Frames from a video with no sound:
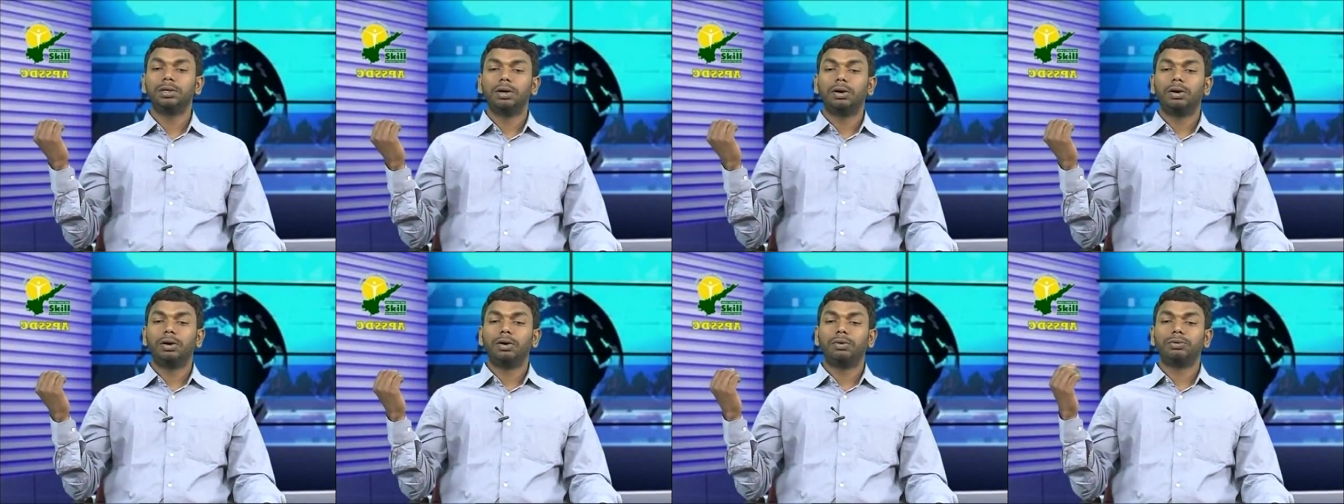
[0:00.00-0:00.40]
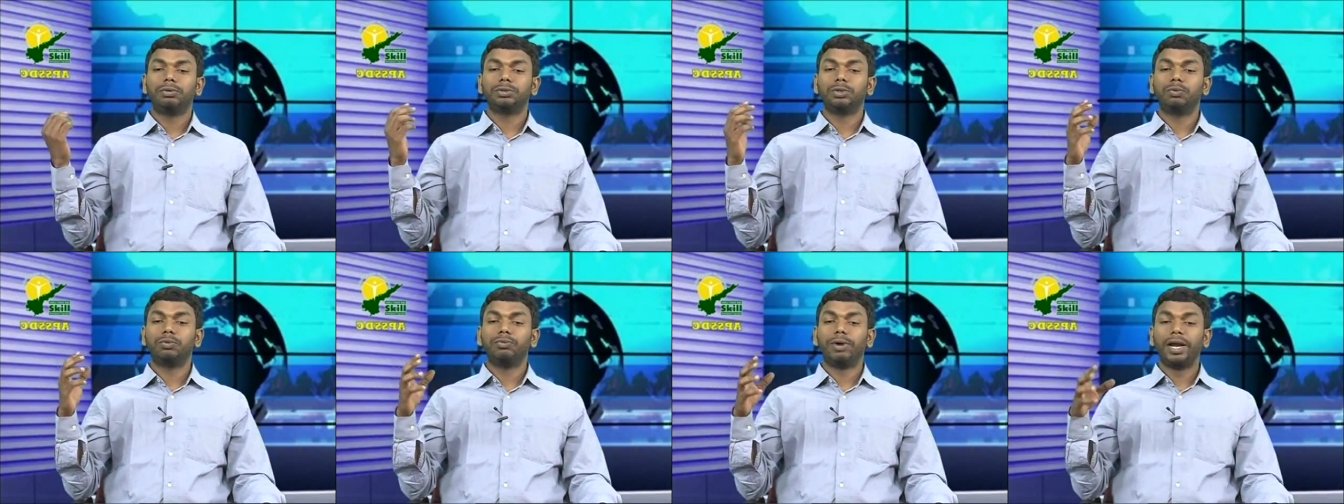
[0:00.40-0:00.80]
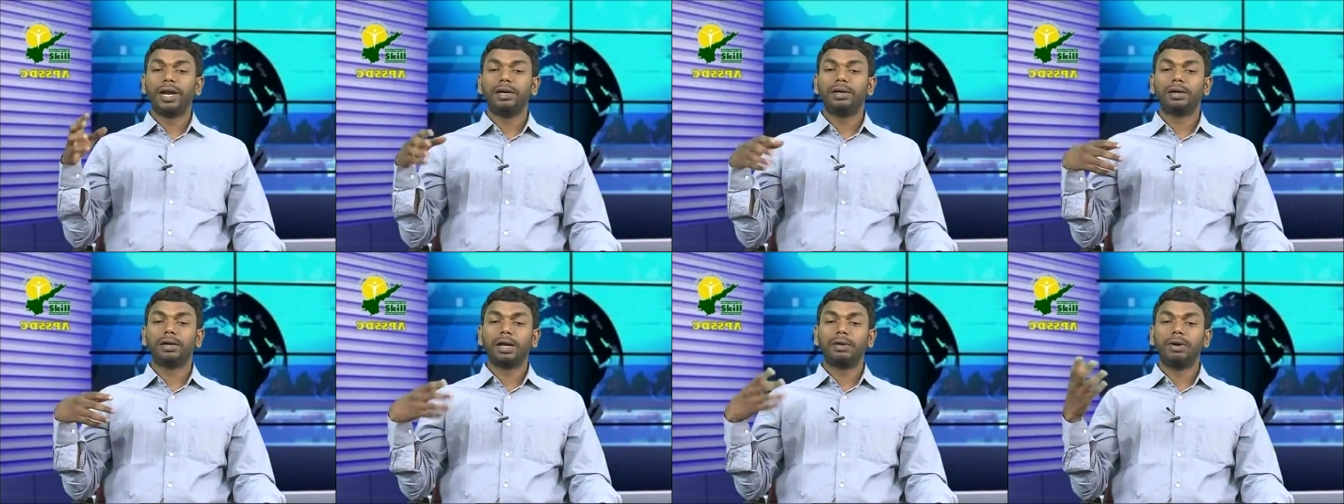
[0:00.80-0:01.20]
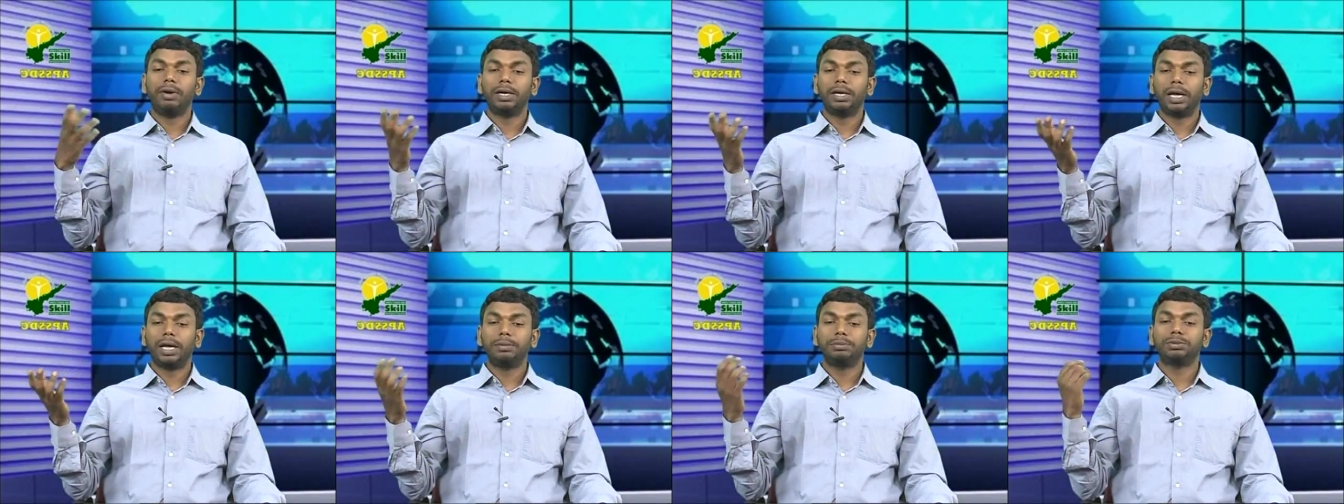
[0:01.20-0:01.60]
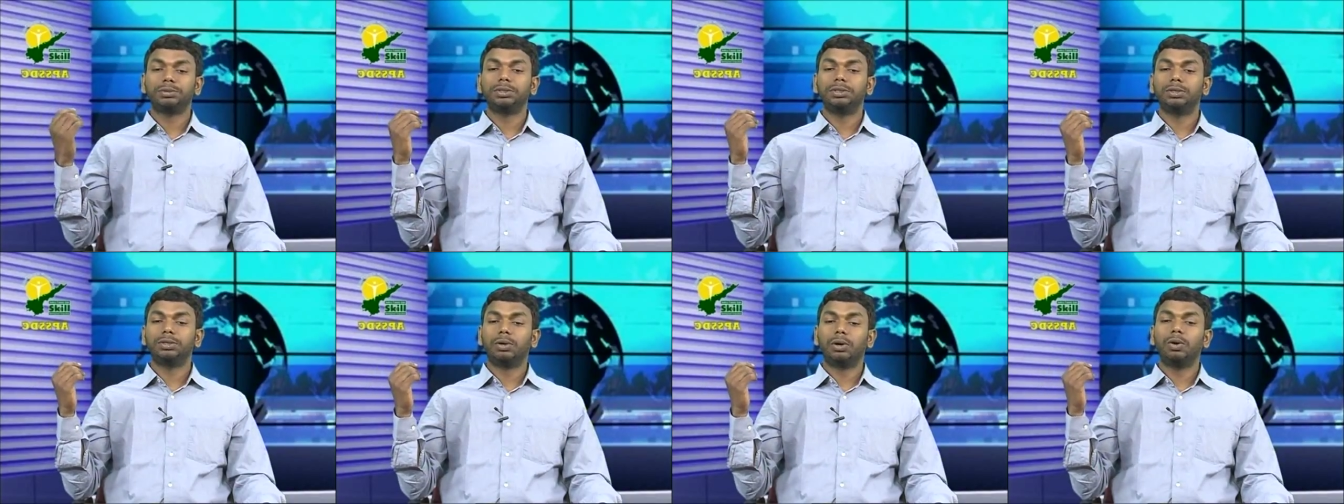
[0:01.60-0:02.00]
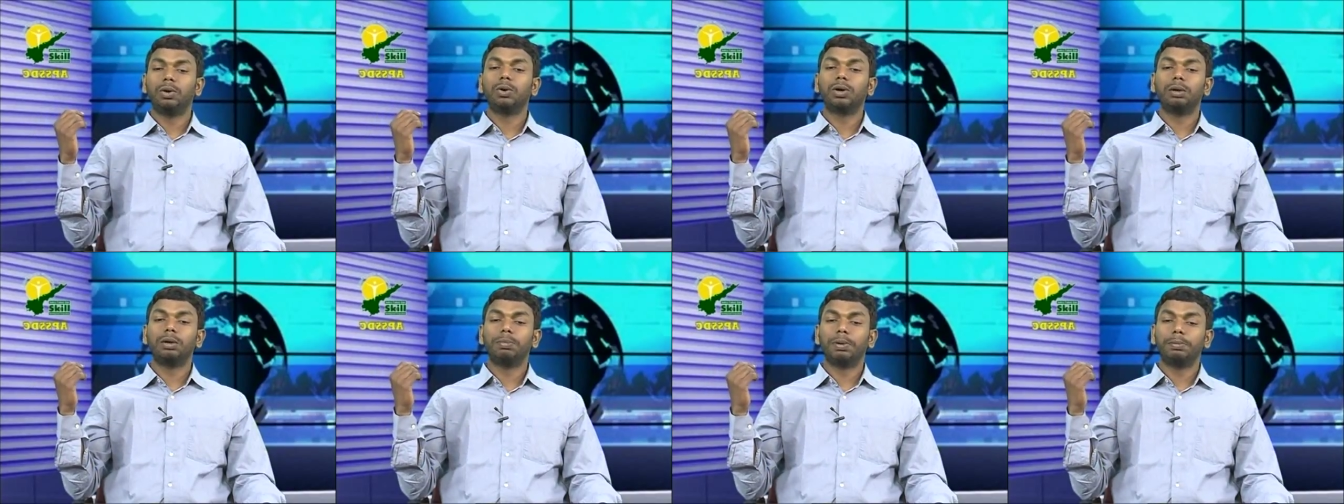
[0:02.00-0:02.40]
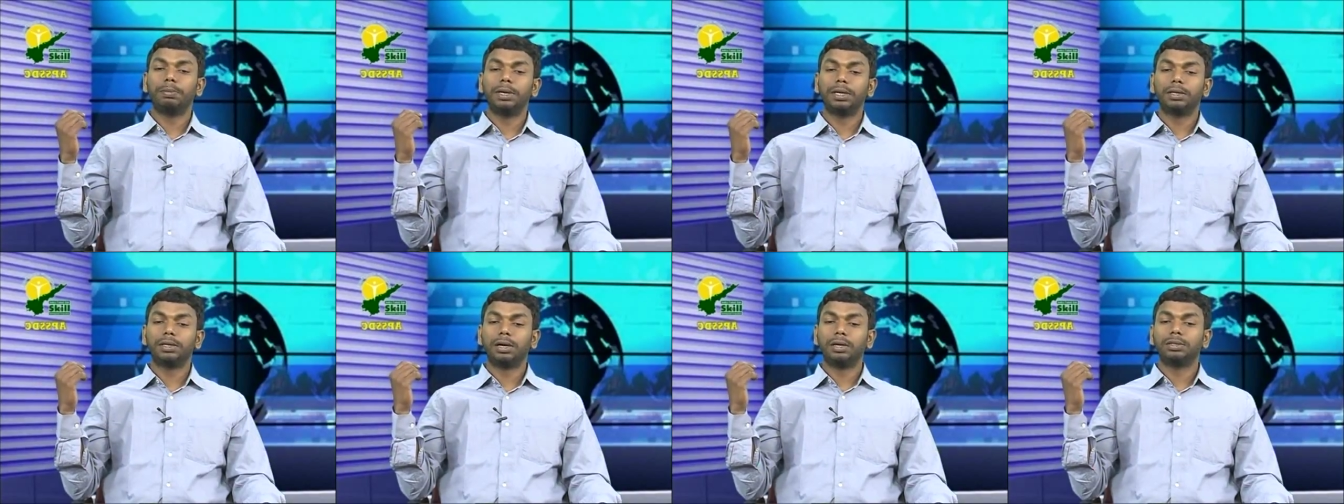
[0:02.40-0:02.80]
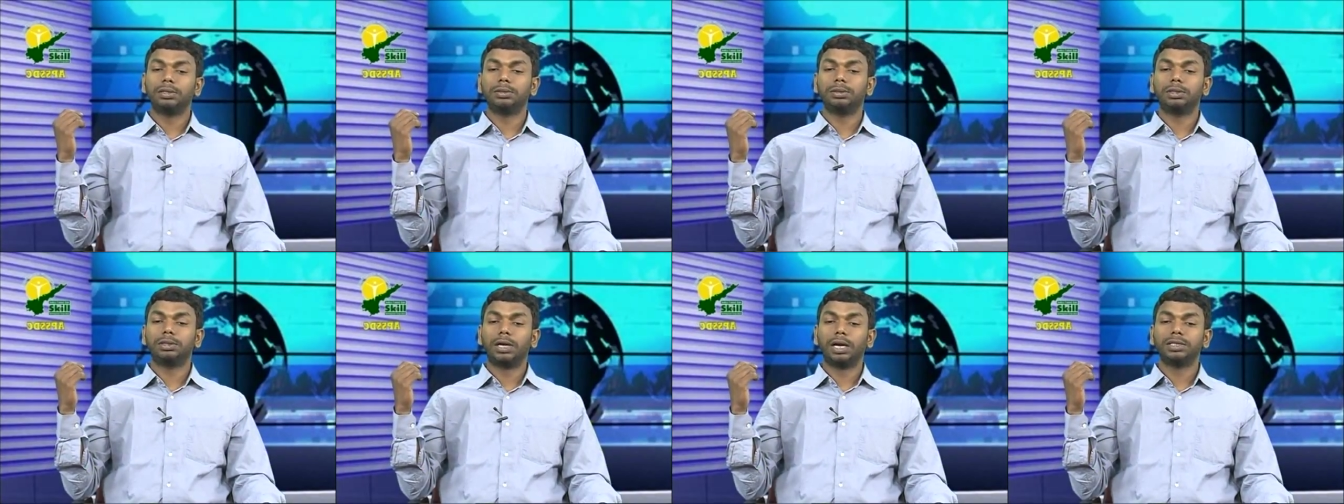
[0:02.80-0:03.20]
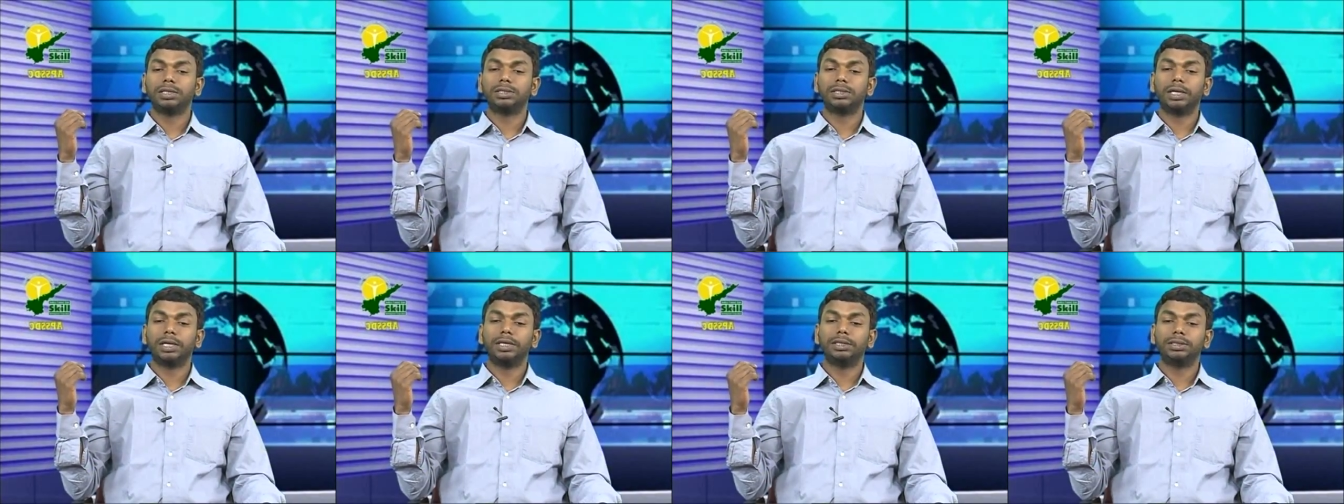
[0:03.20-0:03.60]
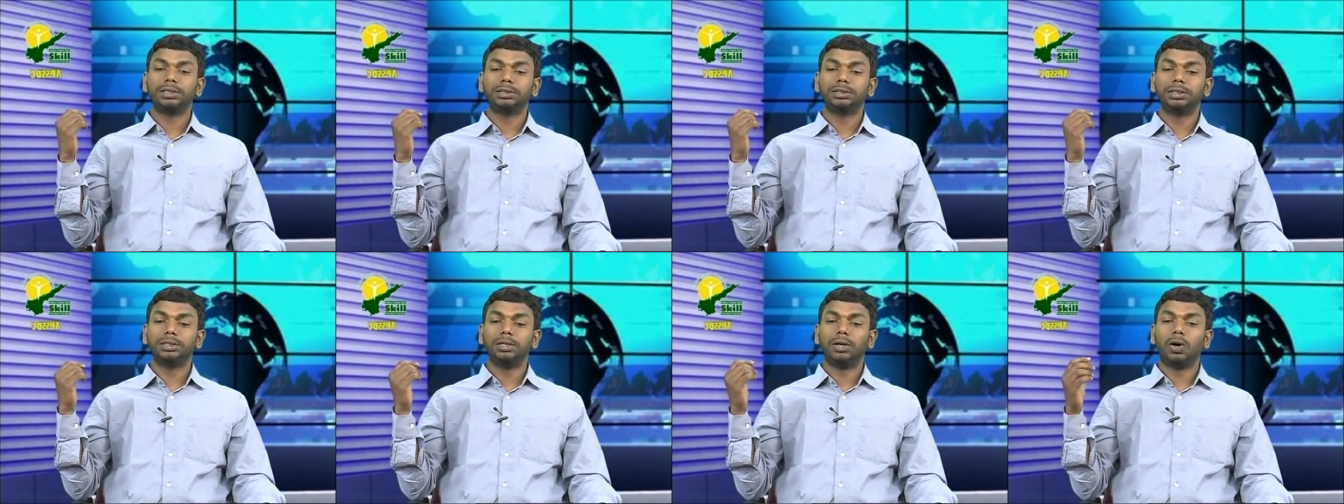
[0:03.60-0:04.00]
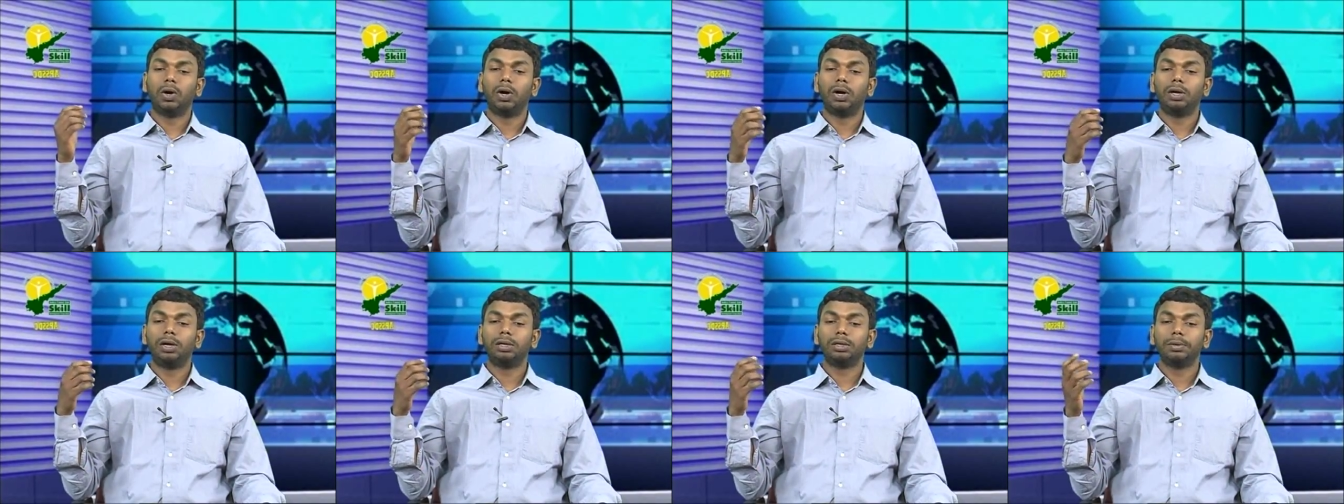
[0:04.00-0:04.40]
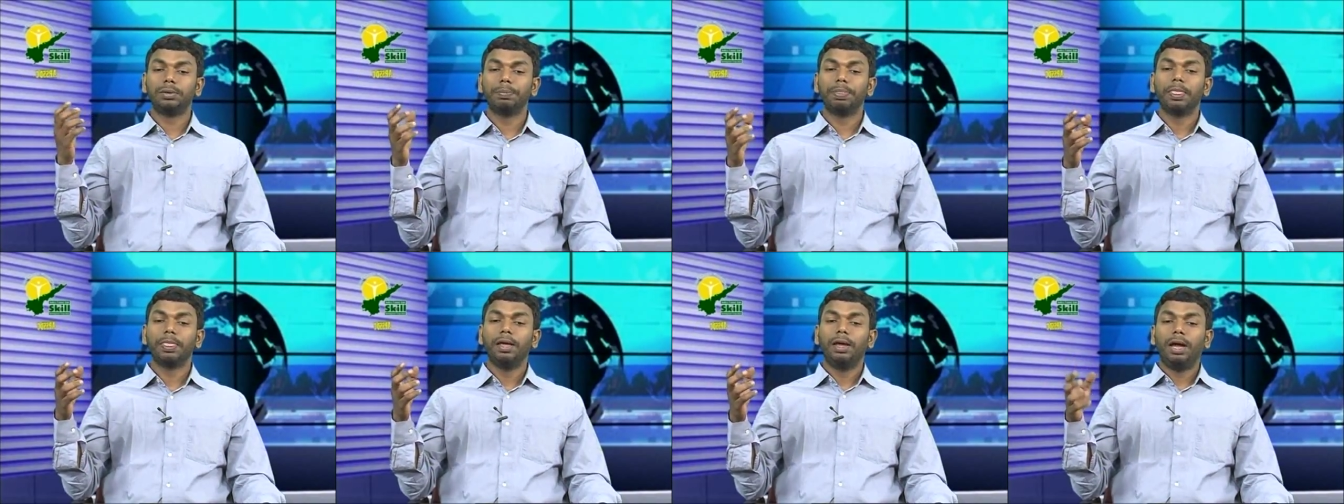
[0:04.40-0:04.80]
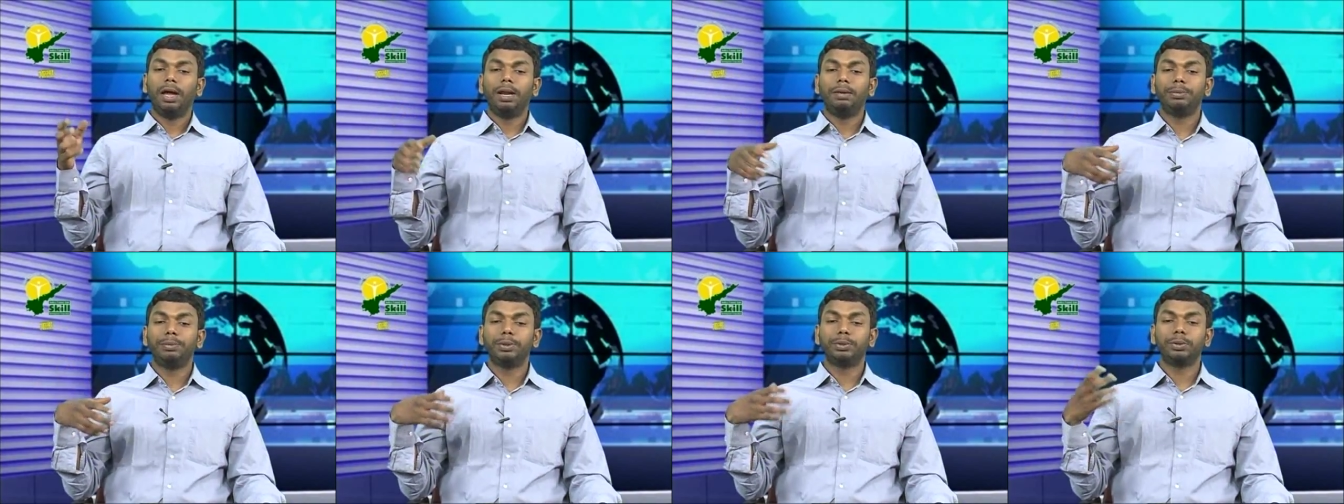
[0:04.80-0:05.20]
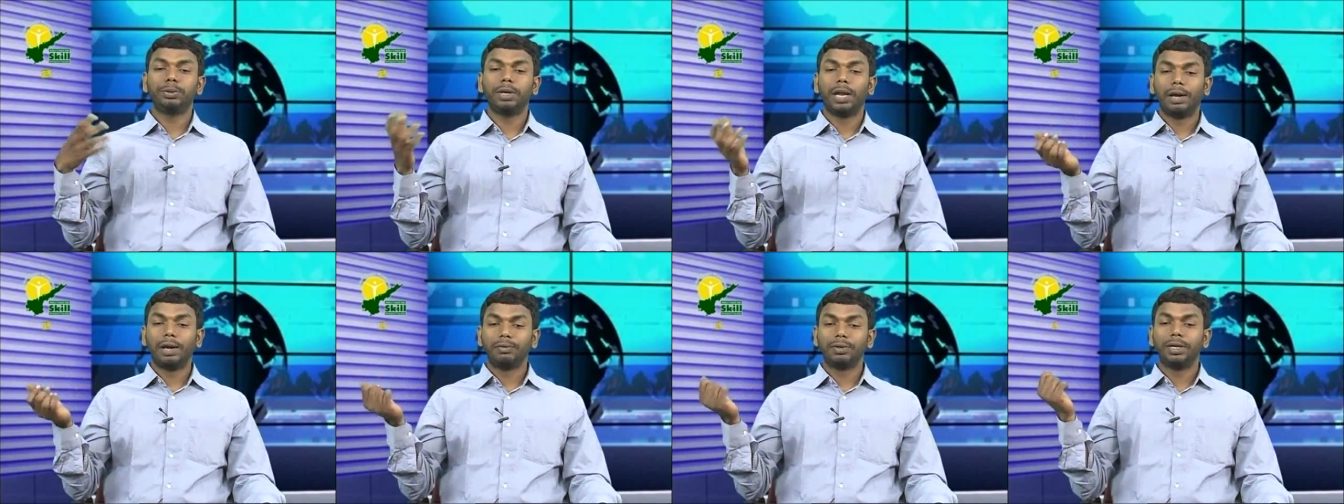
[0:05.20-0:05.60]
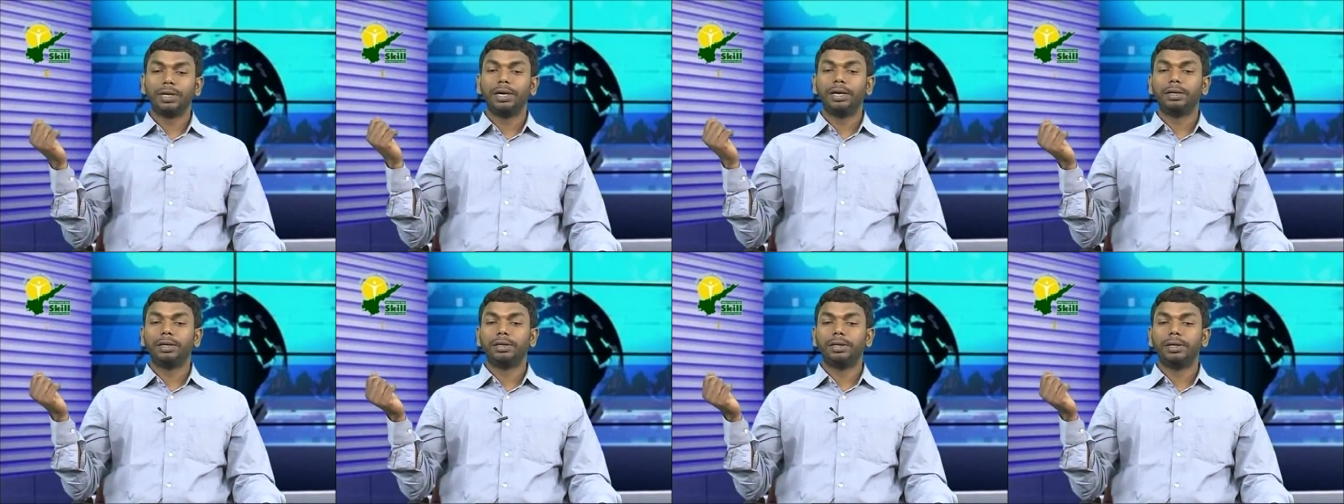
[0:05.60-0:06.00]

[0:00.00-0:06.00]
So find travel times in your local public transit agency, or help you to navigate